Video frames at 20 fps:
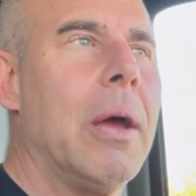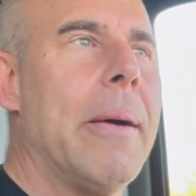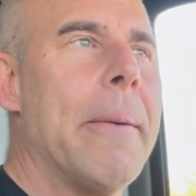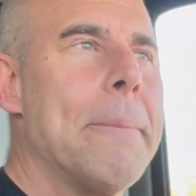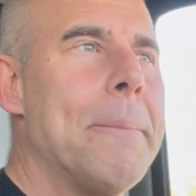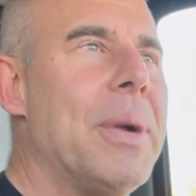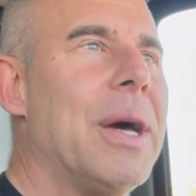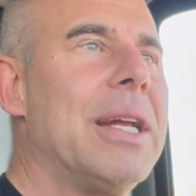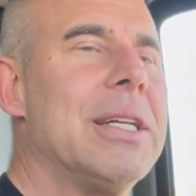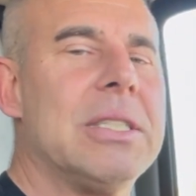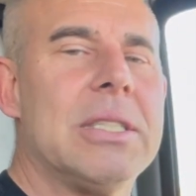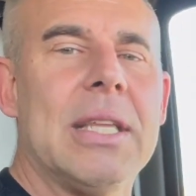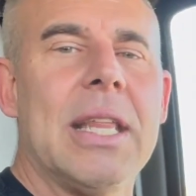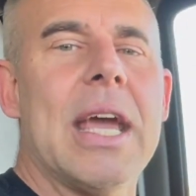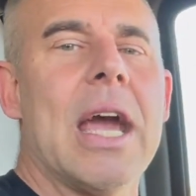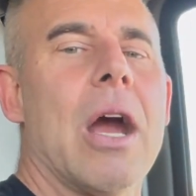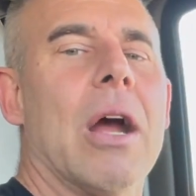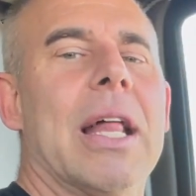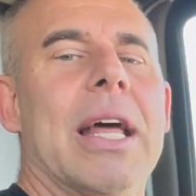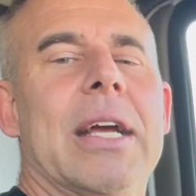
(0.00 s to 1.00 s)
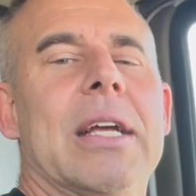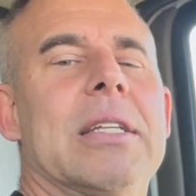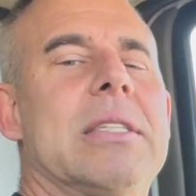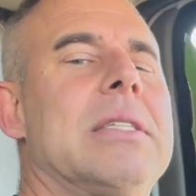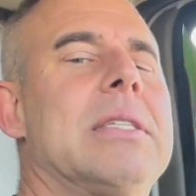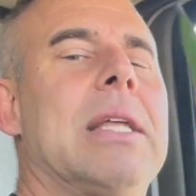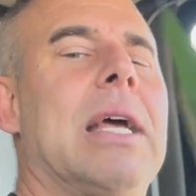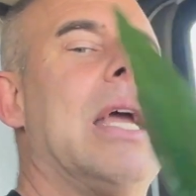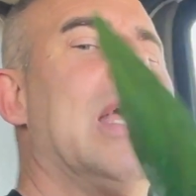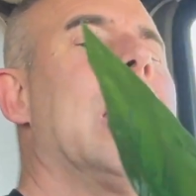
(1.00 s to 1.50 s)
but it's there. Like,
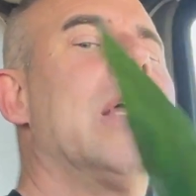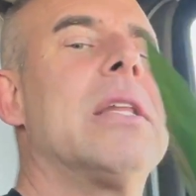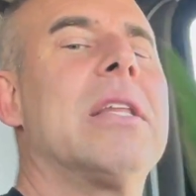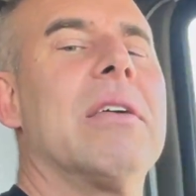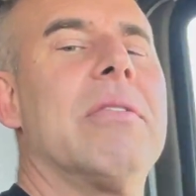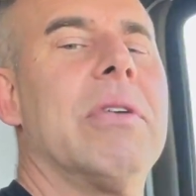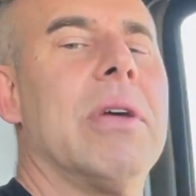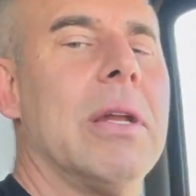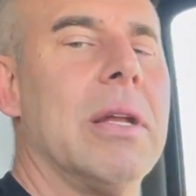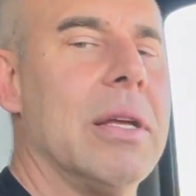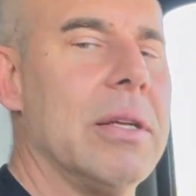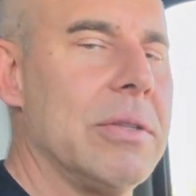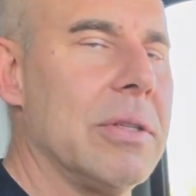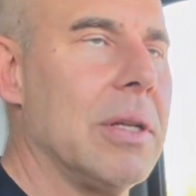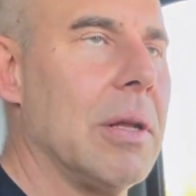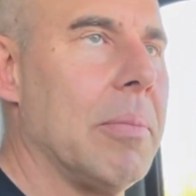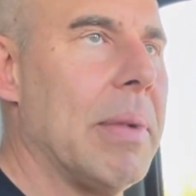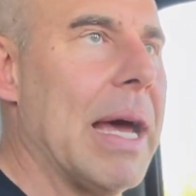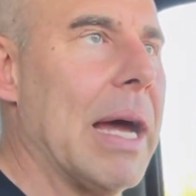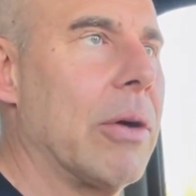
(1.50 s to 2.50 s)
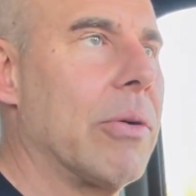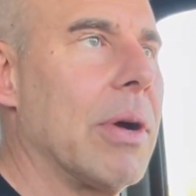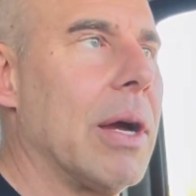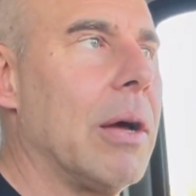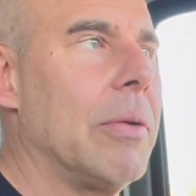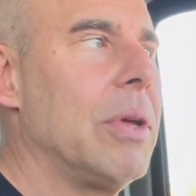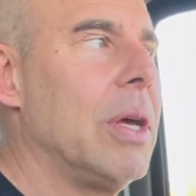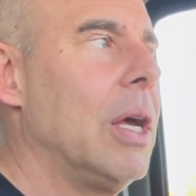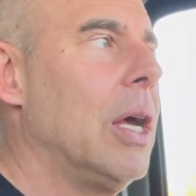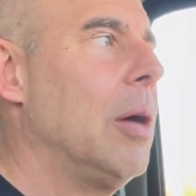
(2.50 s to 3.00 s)
it's the hint of it is in the
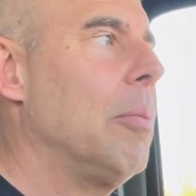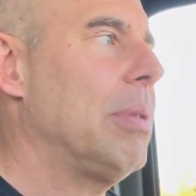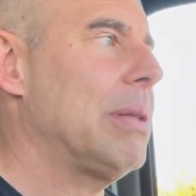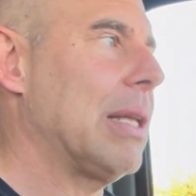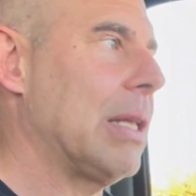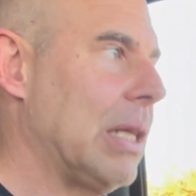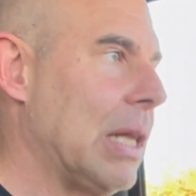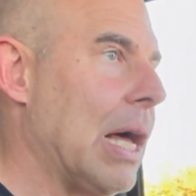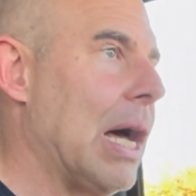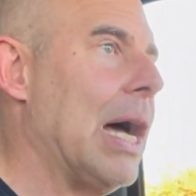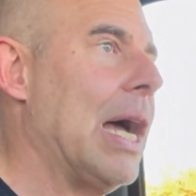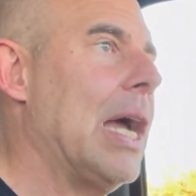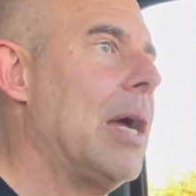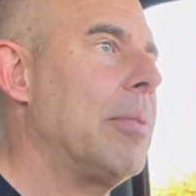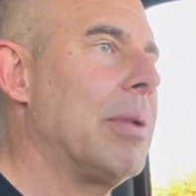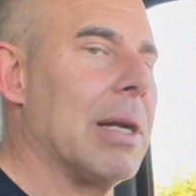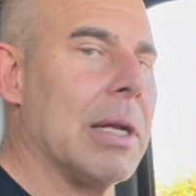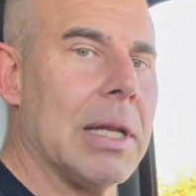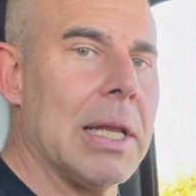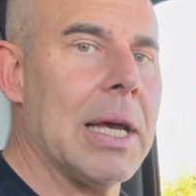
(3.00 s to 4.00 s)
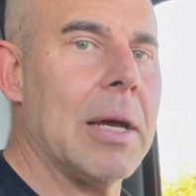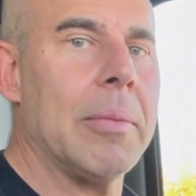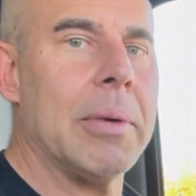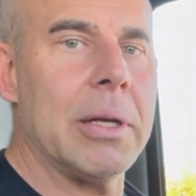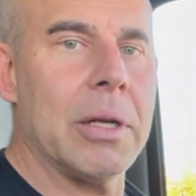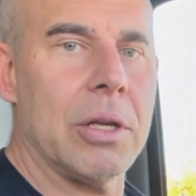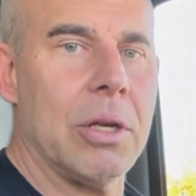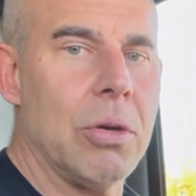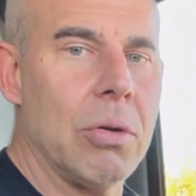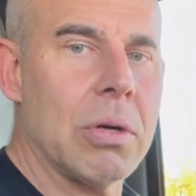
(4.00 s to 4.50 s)
background, but the lime and the
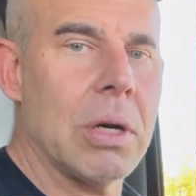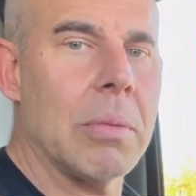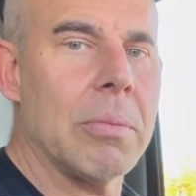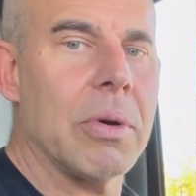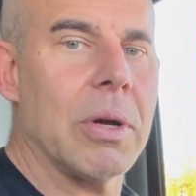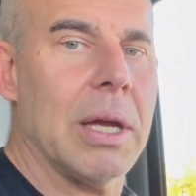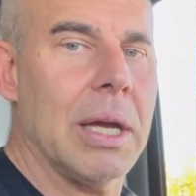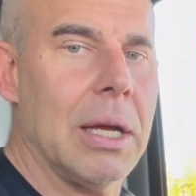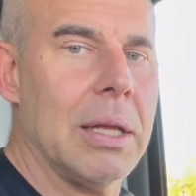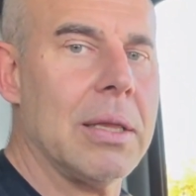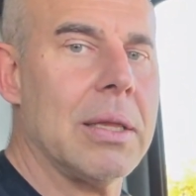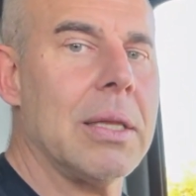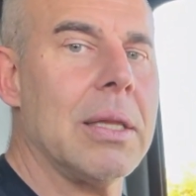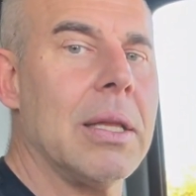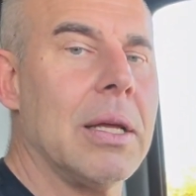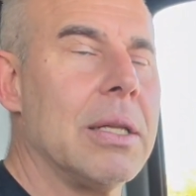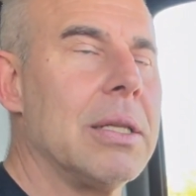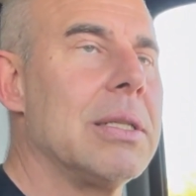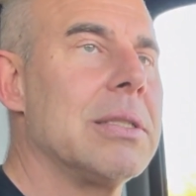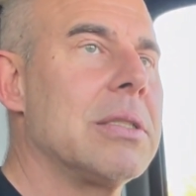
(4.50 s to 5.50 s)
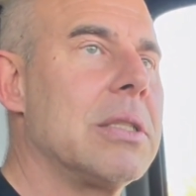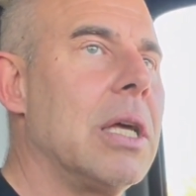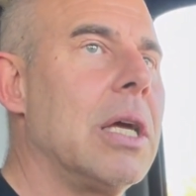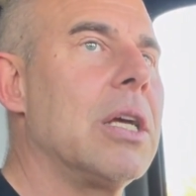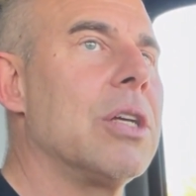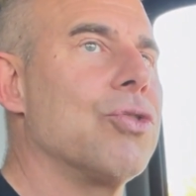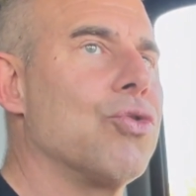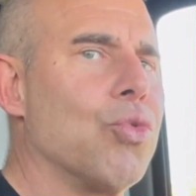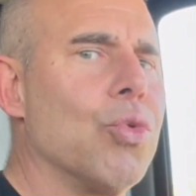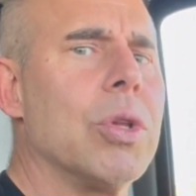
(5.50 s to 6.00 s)
lemon and cucumber hit on this thing
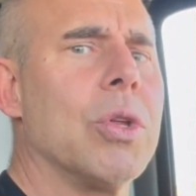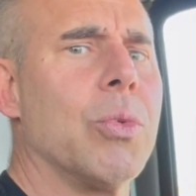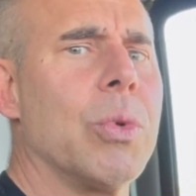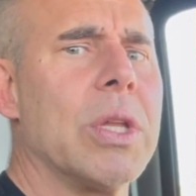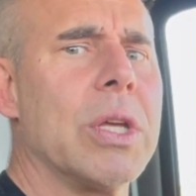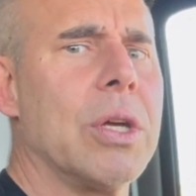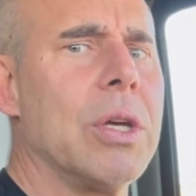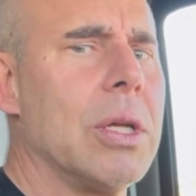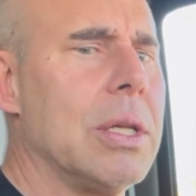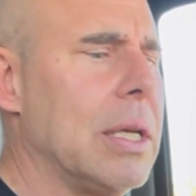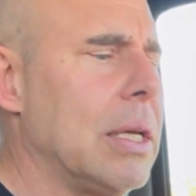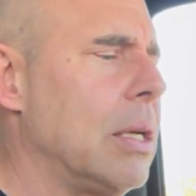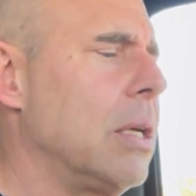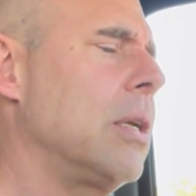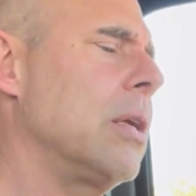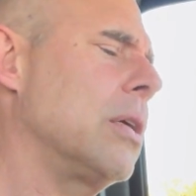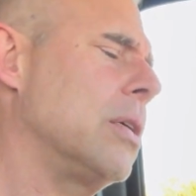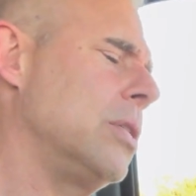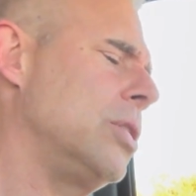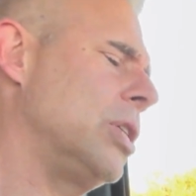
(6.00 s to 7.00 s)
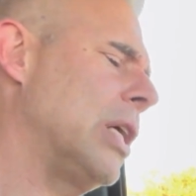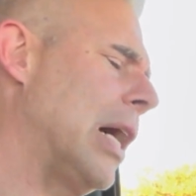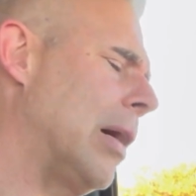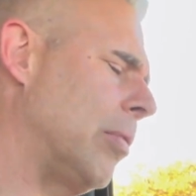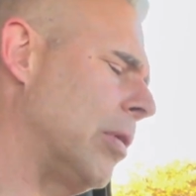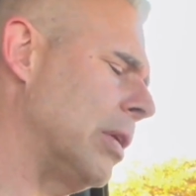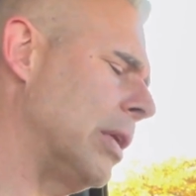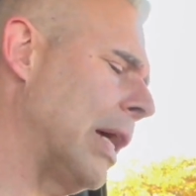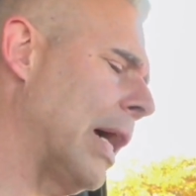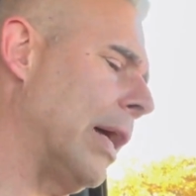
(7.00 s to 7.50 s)
is really, really good. They did a good
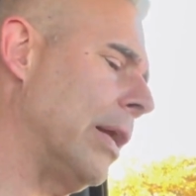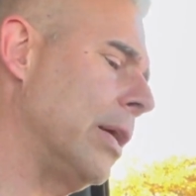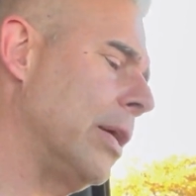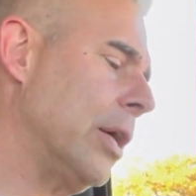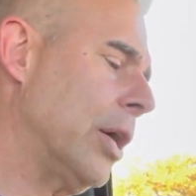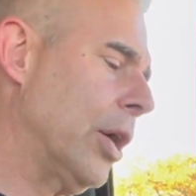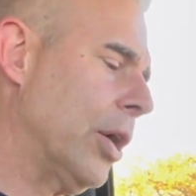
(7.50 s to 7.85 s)
job on that.